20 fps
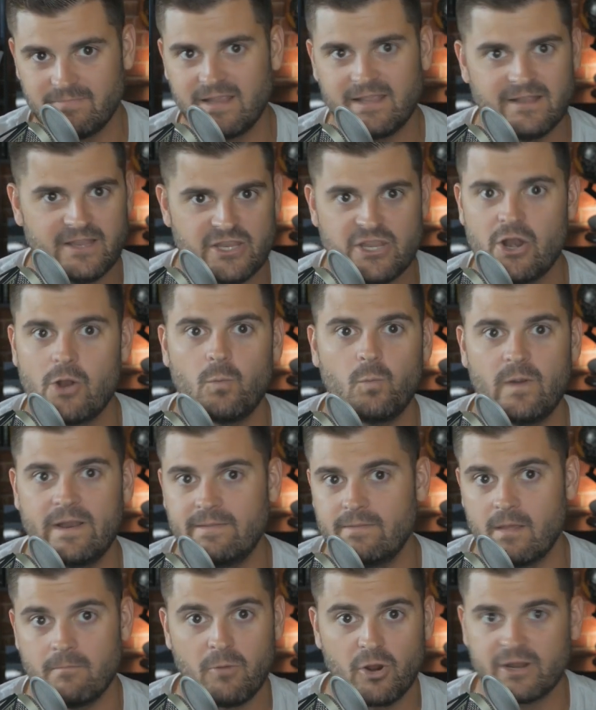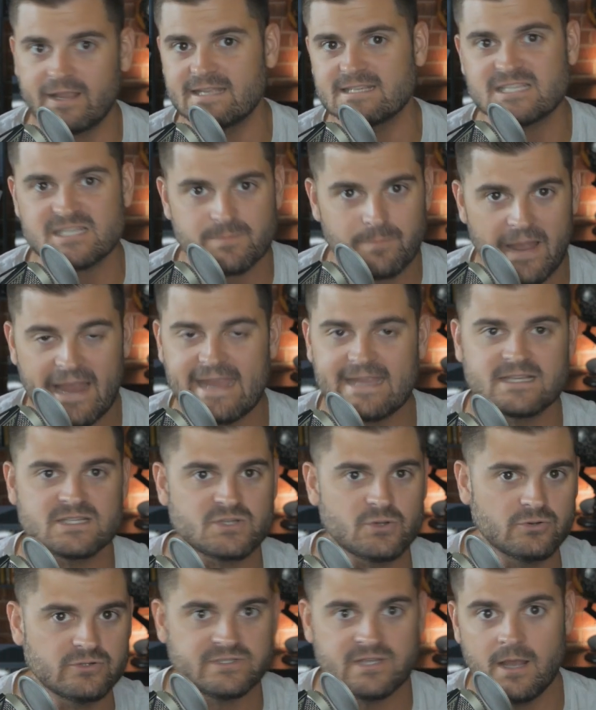you know, when the market spikes
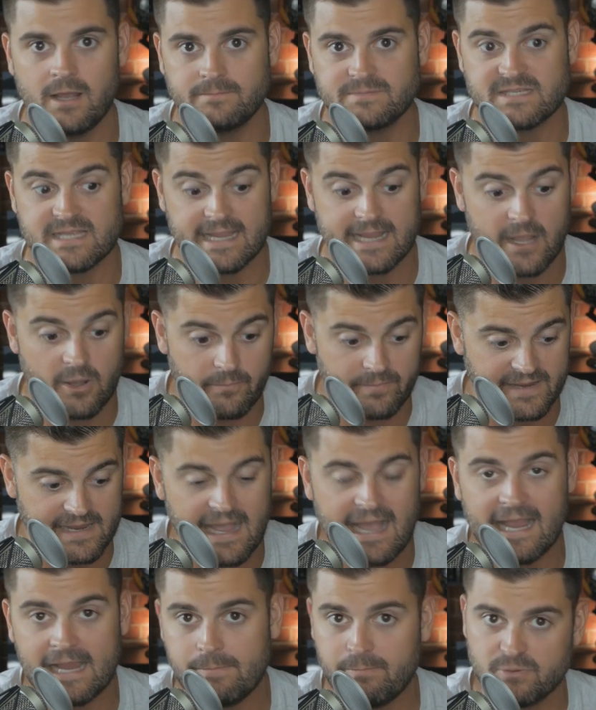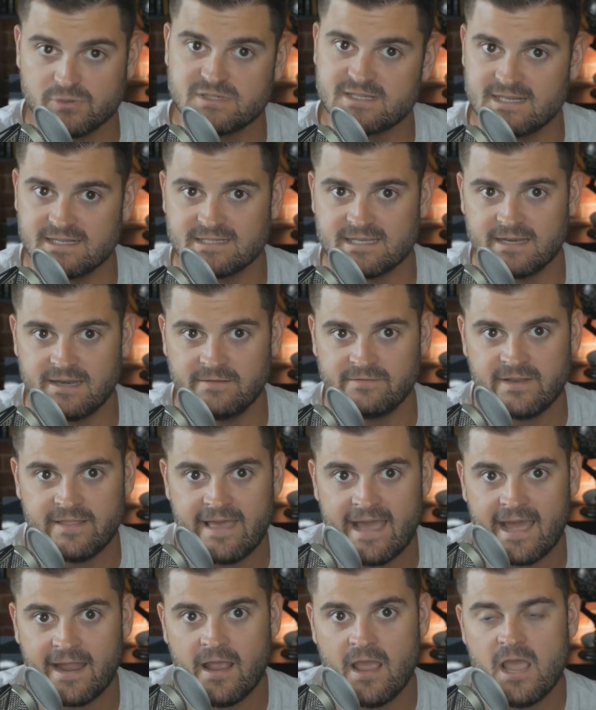or dumps, like I'll be hypersensitive to
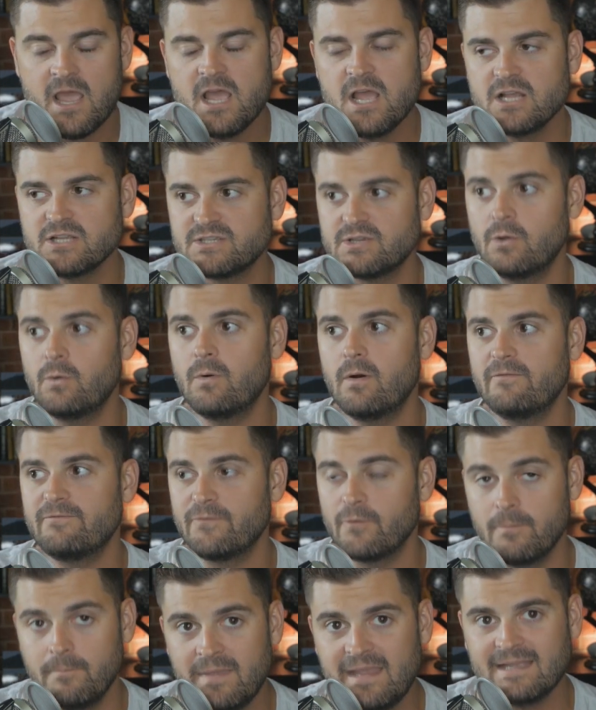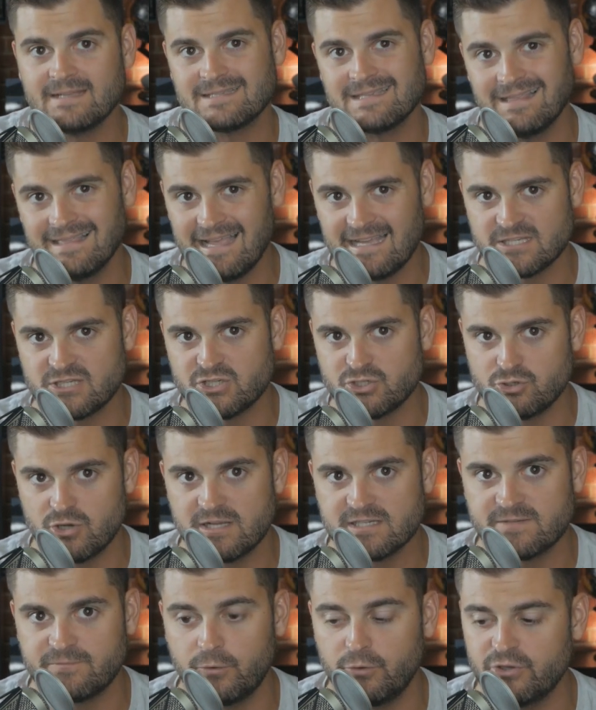that. So for me, it's less
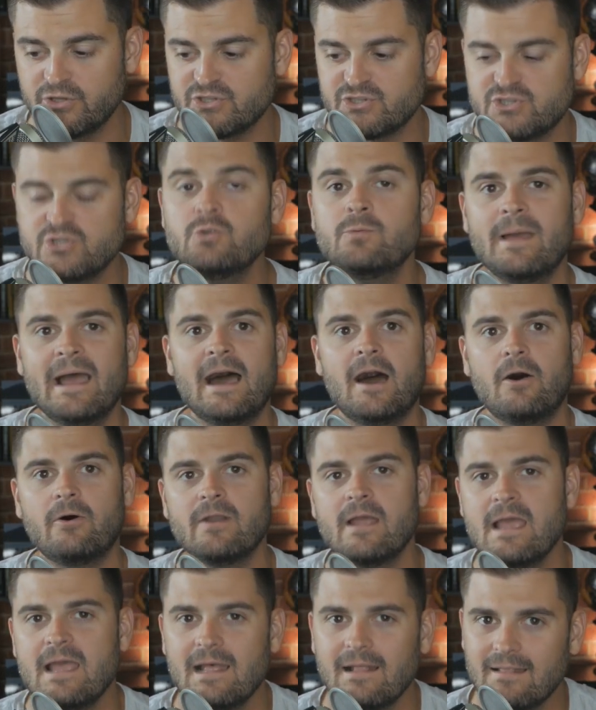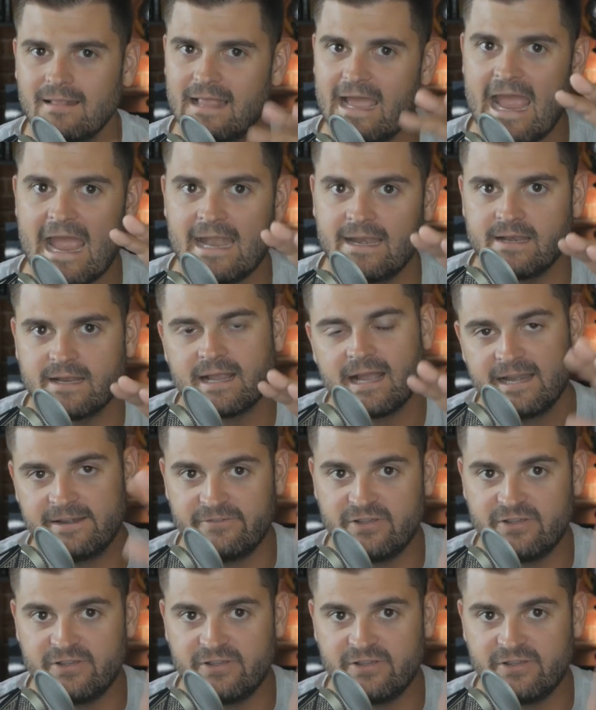stressful to zoom out and kind of